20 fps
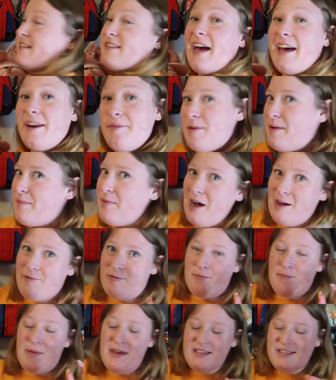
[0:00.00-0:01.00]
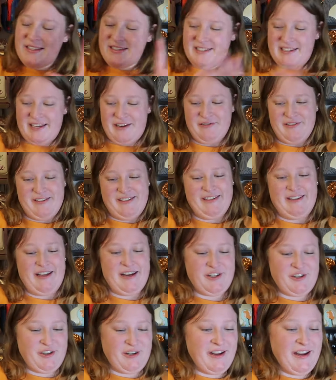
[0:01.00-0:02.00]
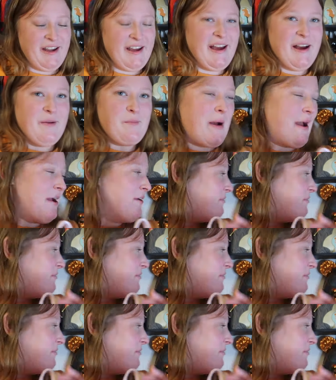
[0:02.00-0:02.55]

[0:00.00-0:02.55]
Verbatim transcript: a lot of people have amazing sequence collection, but I